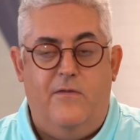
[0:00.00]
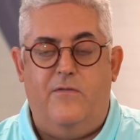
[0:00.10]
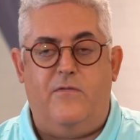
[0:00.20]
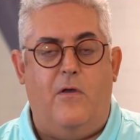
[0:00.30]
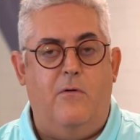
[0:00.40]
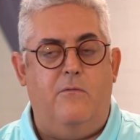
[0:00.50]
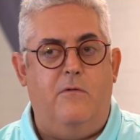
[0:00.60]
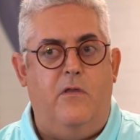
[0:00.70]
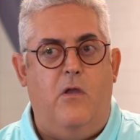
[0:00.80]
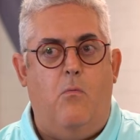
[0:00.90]
So
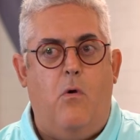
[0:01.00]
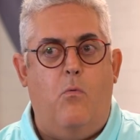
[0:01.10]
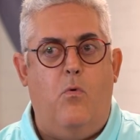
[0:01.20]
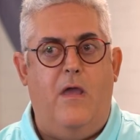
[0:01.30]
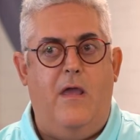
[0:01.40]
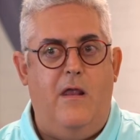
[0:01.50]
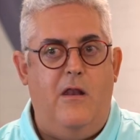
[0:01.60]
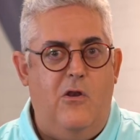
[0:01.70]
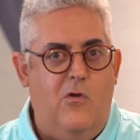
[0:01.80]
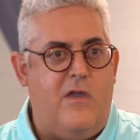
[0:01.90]
what we're
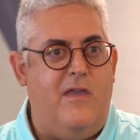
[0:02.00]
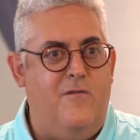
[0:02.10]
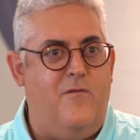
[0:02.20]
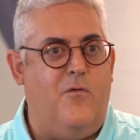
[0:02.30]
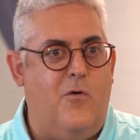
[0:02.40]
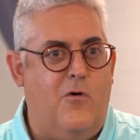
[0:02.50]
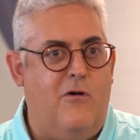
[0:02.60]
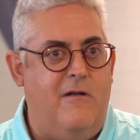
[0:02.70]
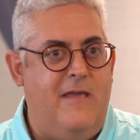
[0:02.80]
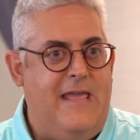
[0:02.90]
looking
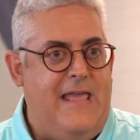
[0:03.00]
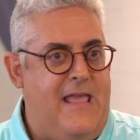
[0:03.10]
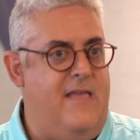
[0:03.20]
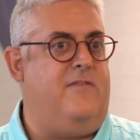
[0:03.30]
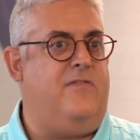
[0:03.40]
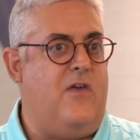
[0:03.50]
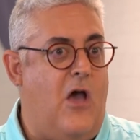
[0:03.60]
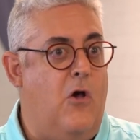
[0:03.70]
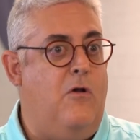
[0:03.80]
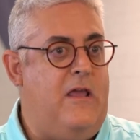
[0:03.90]
for is the
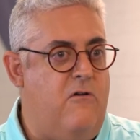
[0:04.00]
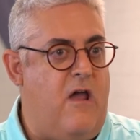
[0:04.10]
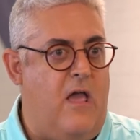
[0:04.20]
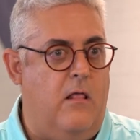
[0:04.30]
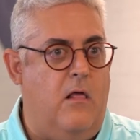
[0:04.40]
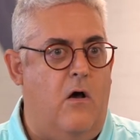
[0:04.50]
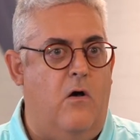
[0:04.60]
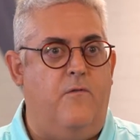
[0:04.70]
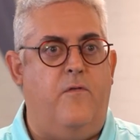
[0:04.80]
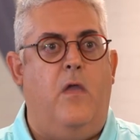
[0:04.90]
holy grail
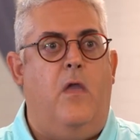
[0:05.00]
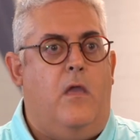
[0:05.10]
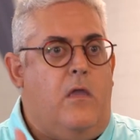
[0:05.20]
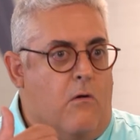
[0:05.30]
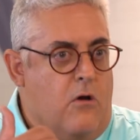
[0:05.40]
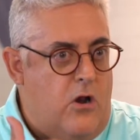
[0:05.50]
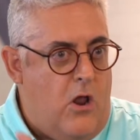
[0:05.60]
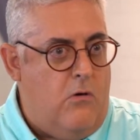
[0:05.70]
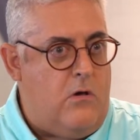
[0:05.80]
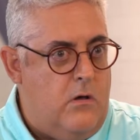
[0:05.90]
of
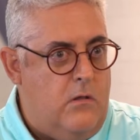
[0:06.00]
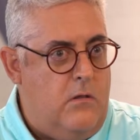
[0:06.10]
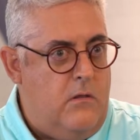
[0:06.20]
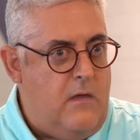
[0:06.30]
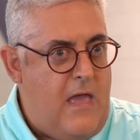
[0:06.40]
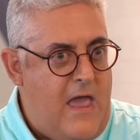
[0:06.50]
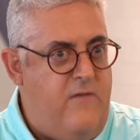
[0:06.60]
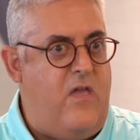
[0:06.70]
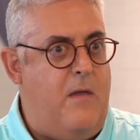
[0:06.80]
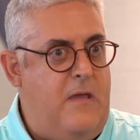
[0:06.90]
local
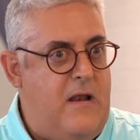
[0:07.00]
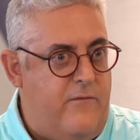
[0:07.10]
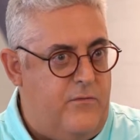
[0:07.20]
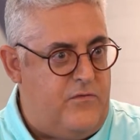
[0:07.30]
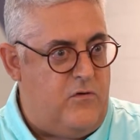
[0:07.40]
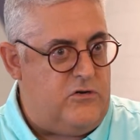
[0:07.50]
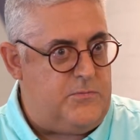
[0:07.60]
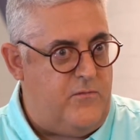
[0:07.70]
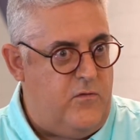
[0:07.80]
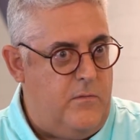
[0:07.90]
NVMe level storage
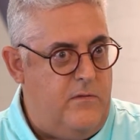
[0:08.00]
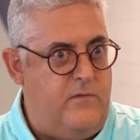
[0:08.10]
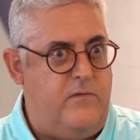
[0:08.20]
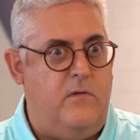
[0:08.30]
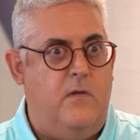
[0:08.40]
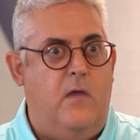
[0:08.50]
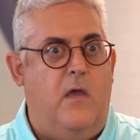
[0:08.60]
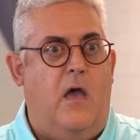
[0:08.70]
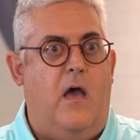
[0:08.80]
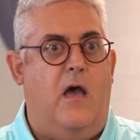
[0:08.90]
performance,
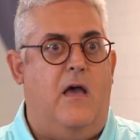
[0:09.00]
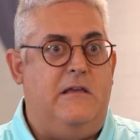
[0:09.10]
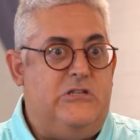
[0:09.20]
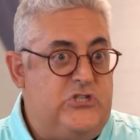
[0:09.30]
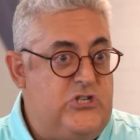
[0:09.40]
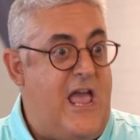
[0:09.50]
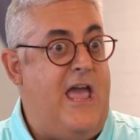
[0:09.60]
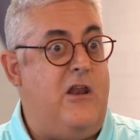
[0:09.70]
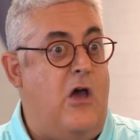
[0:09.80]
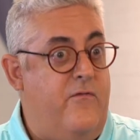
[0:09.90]

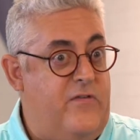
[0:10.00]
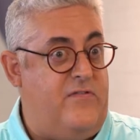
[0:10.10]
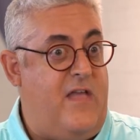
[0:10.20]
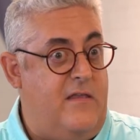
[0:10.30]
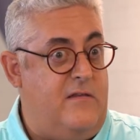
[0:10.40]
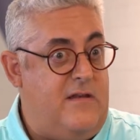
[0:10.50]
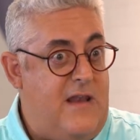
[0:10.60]
shared over standard